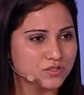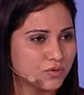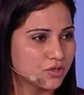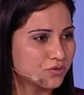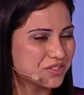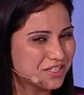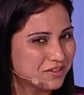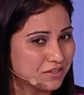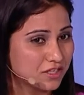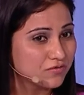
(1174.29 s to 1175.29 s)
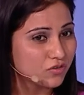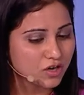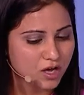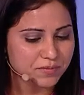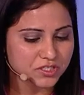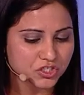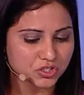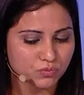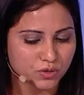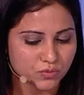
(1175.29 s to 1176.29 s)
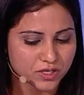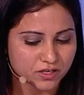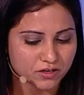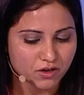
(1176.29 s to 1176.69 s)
we don't see the need for competition when we can